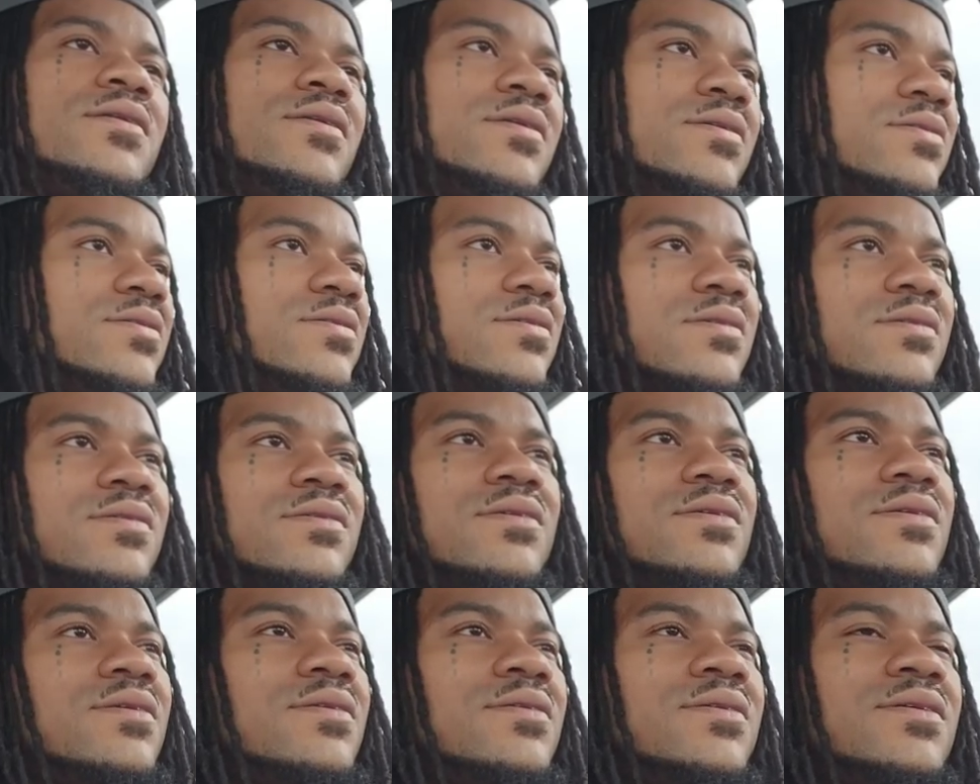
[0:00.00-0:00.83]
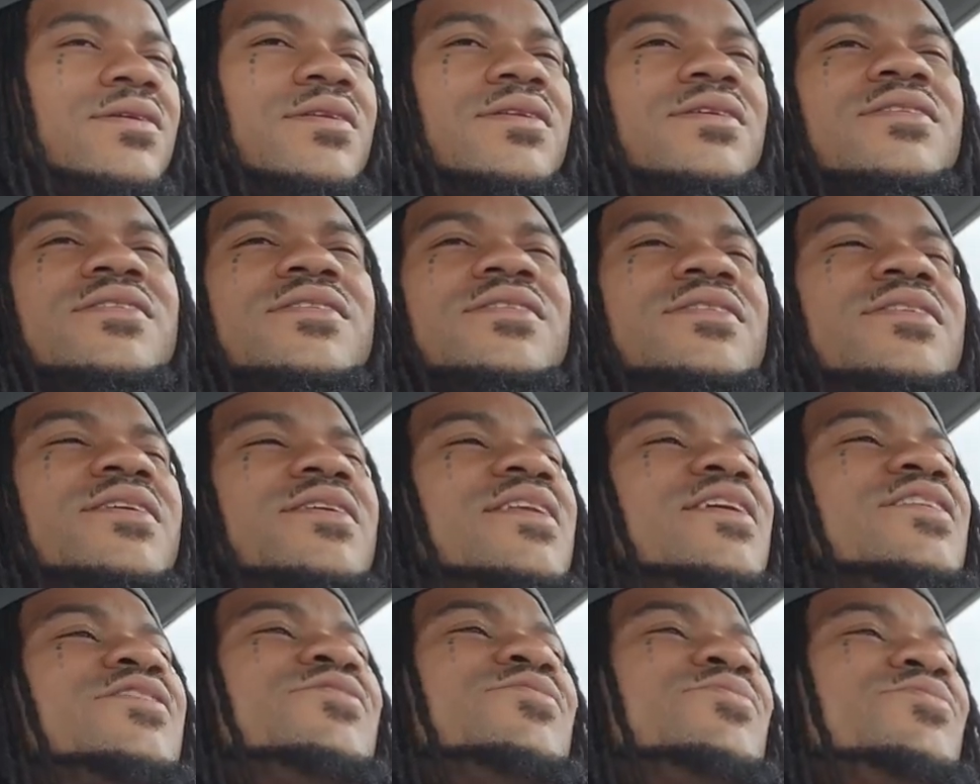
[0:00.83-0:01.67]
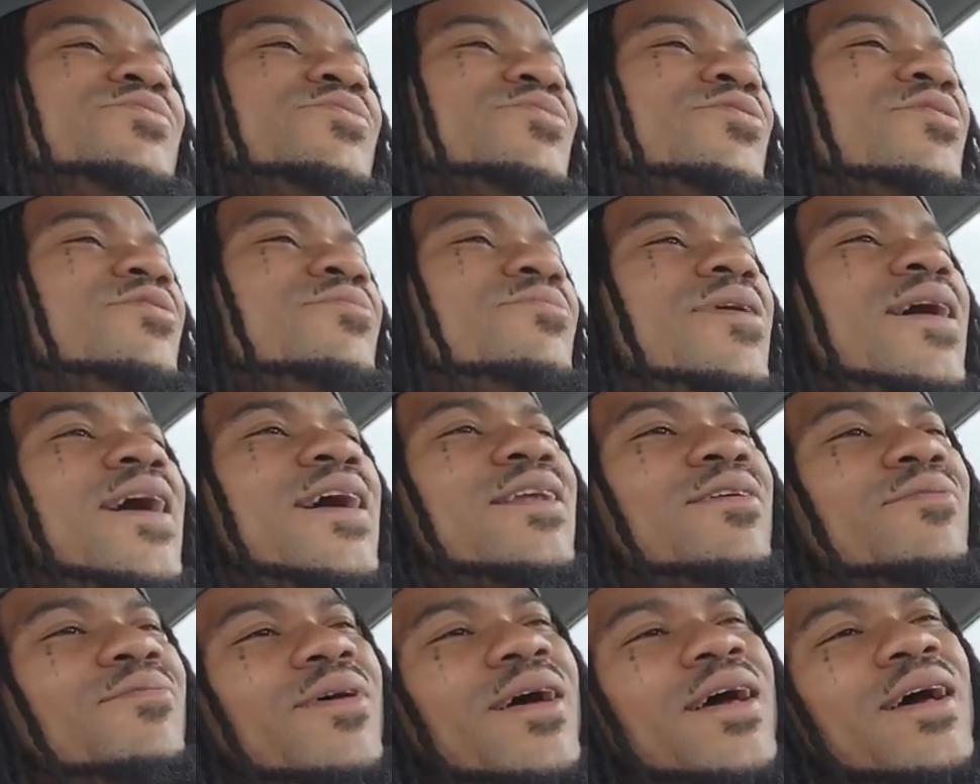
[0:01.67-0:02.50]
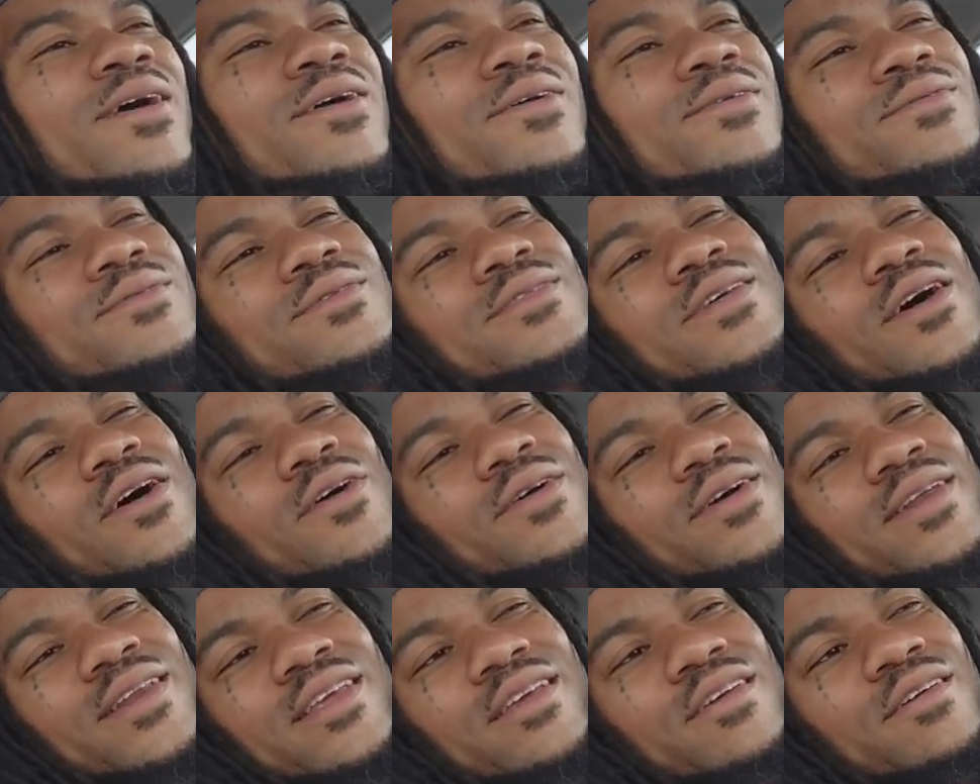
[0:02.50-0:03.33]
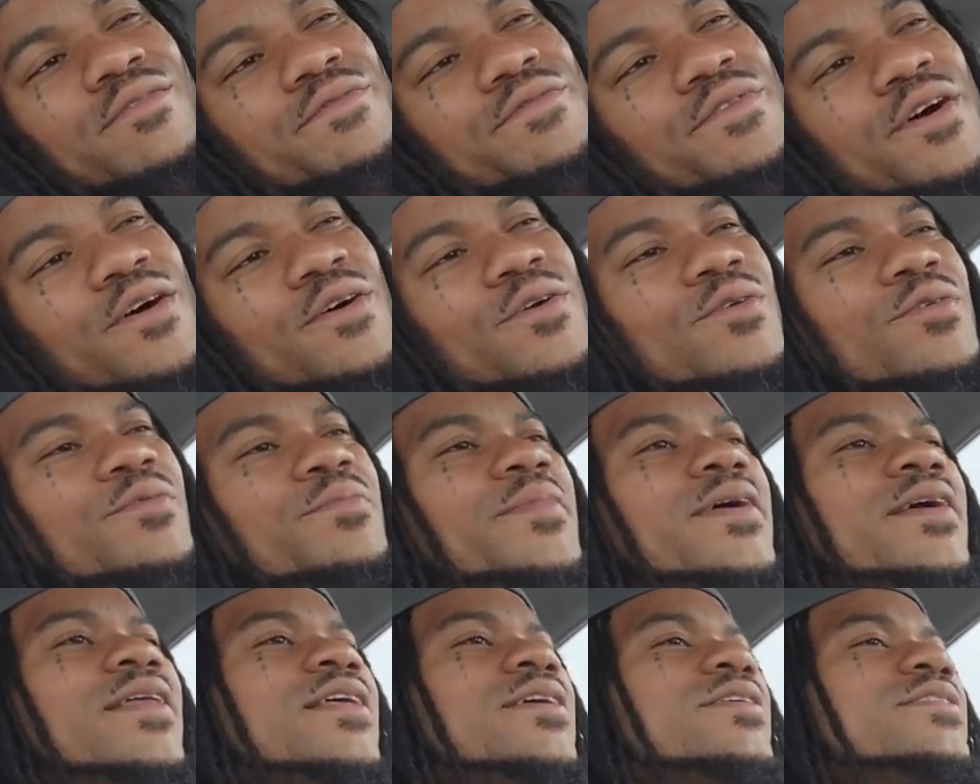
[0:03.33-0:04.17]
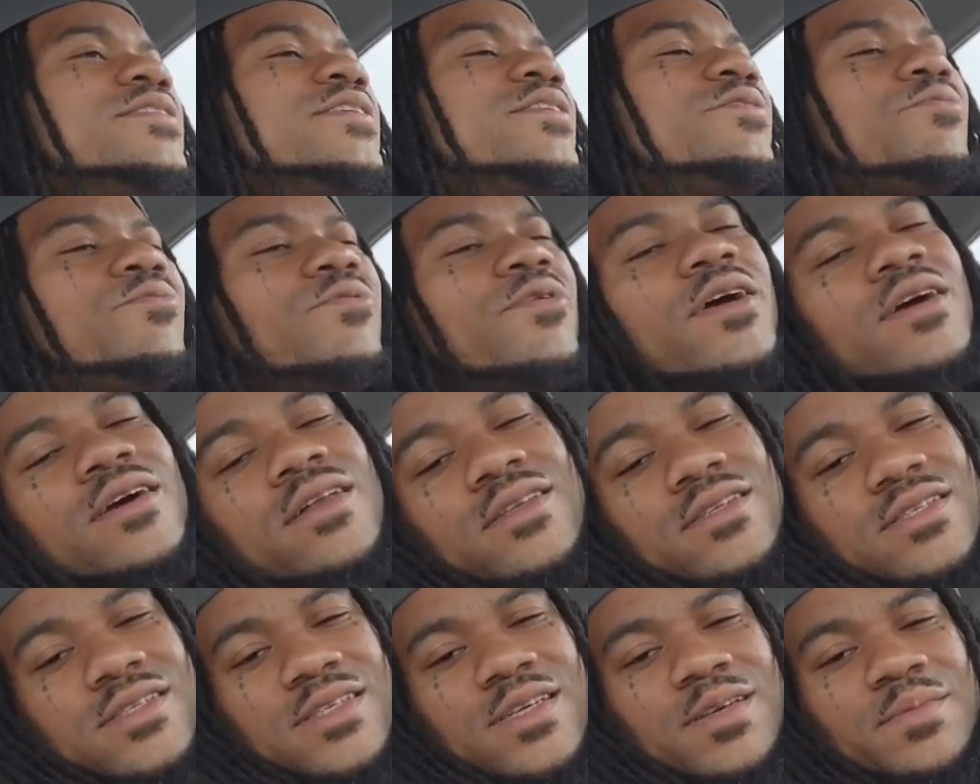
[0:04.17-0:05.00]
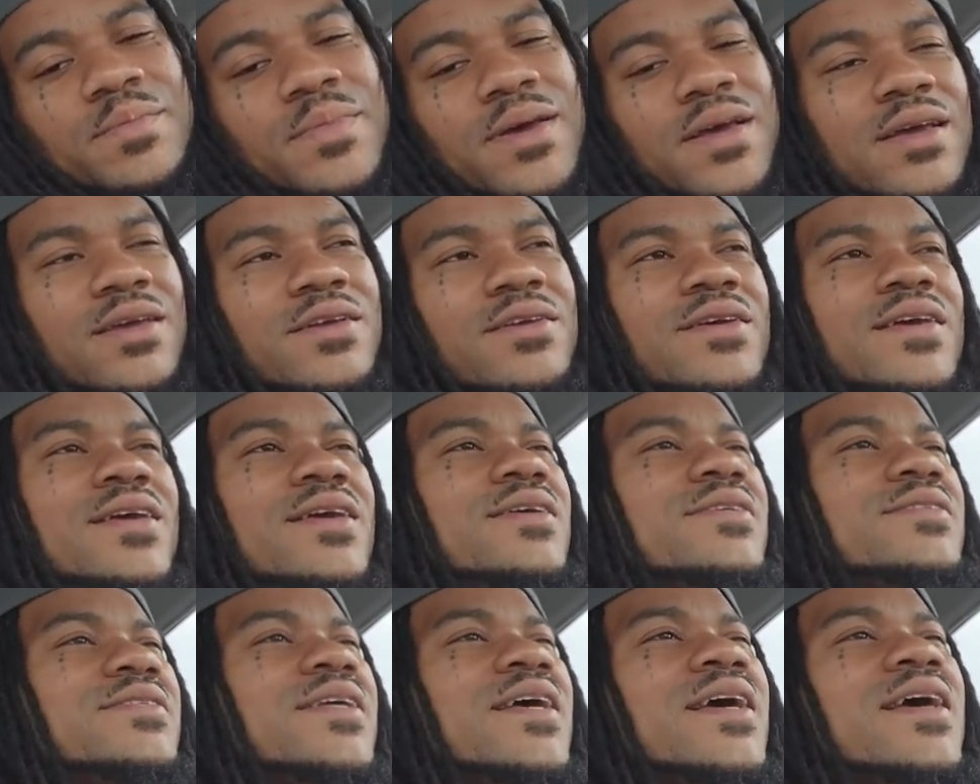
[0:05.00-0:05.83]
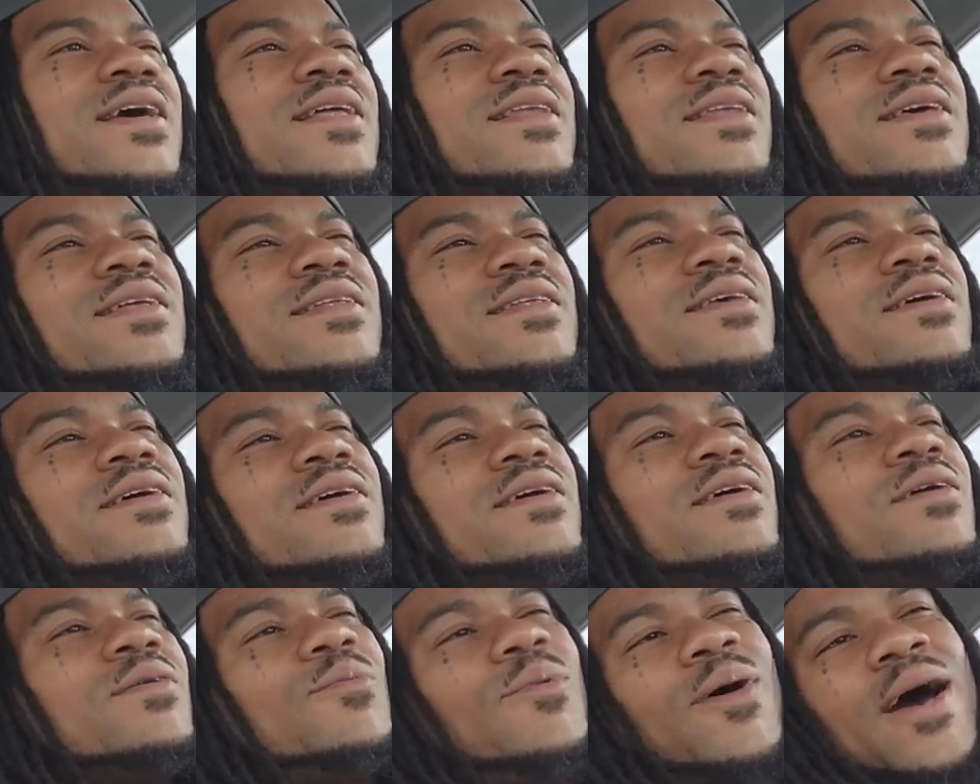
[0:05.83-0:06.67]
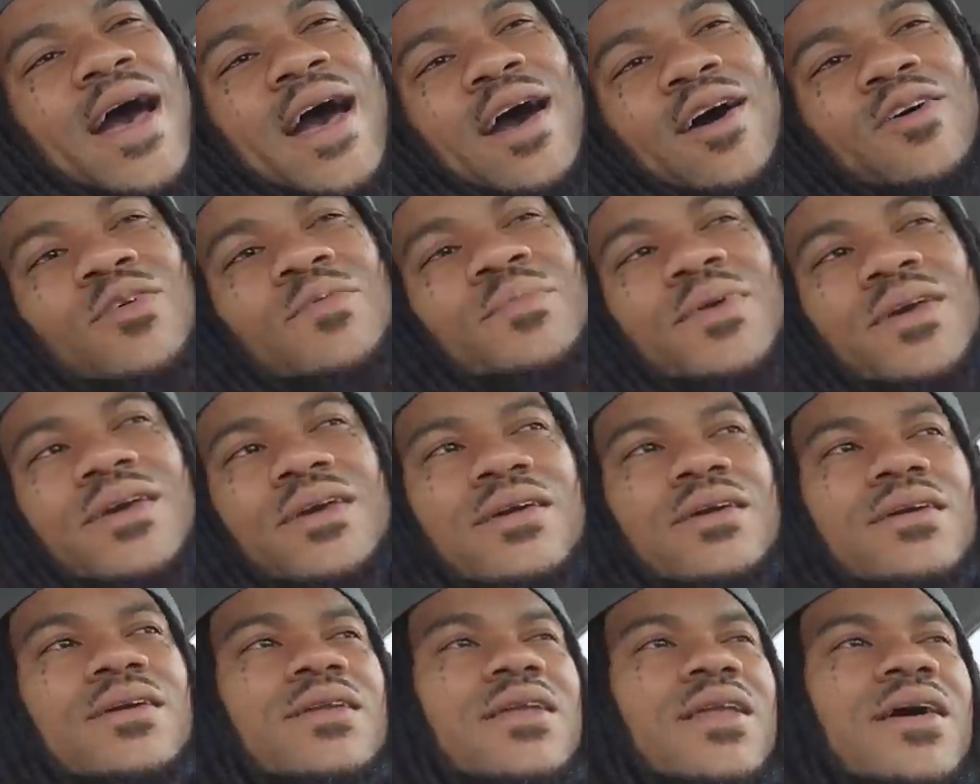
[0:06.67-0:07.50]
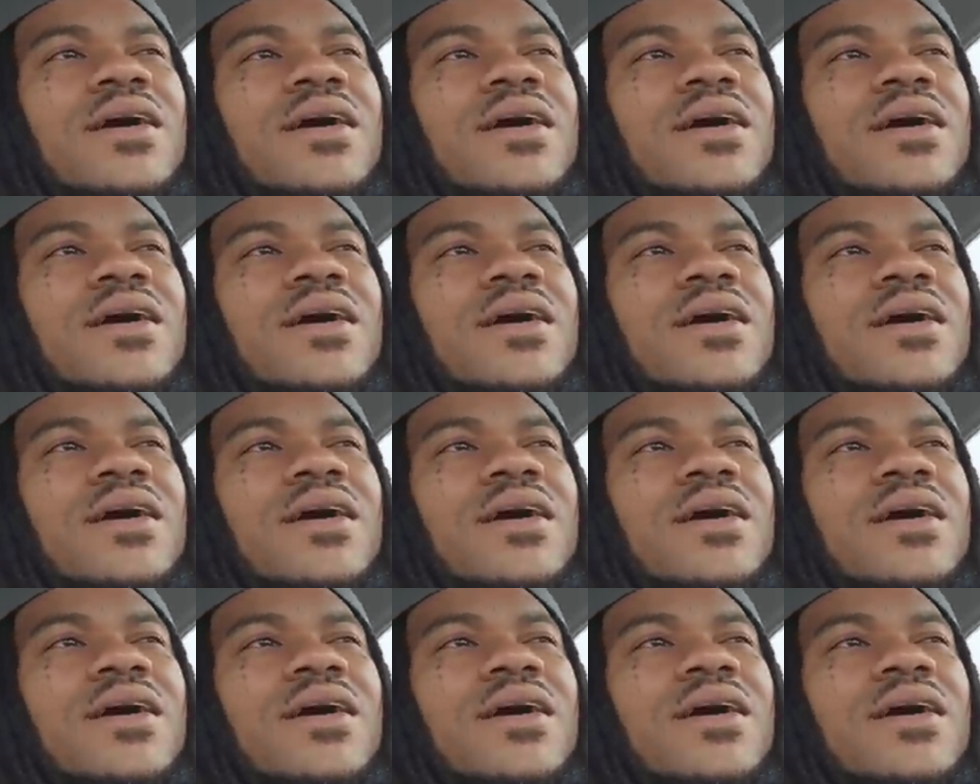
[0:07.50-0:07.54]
And this. Sir the little shit that you doing riding around talking in your phone, man, that shit regular shit, man. You ain't staying in Wyoming.